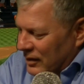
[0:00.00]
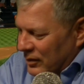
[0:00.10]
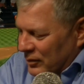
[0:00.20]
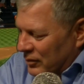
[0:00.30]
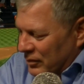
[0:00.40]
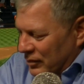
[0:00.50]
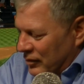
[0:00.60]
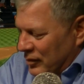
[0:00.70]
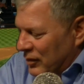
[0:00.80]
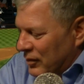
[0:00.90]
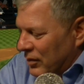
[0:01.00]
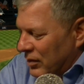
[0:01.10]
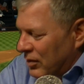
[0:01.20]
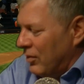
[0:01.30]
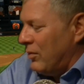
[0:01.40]
they're, they're just, you know,
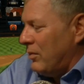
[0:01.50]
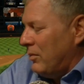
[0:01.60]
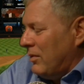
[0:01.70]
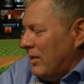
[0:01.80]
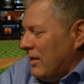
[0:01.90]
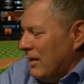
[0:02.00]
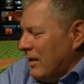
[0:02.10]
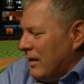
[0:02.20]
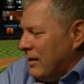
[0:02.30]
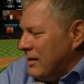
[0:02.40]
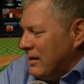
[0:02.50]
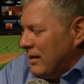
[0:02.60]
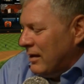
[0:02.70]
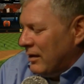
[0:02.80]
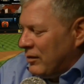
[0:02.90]
you know,
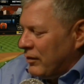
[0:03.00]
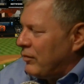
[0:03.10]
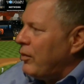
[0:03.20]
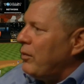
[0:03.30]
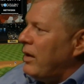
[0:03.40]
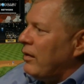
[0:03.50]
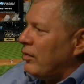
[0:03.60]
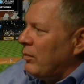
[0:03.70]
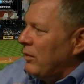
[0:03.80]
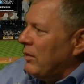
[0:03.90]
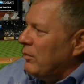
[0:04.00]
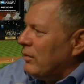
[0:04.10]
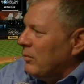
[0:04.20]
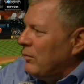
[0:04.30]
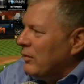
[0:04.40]
it's just so nice to be able
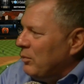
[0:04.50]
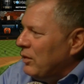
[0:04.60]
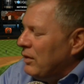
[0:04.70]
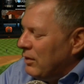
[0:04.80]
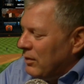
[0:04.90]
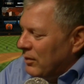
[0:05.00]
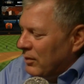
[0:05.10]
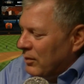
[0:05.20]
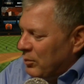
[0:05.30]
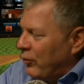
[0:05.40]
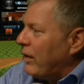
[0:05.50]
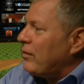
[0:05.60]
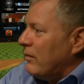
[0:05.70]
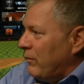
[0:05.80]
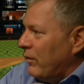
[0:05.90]
to, to be
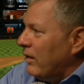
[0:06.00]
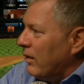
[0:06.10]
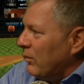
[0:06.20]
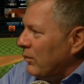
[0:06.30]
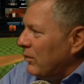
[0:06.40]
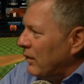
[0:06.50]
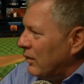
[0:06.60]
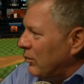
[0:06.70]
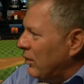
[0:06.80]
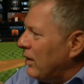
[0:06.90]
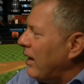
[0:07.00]
present for them and to be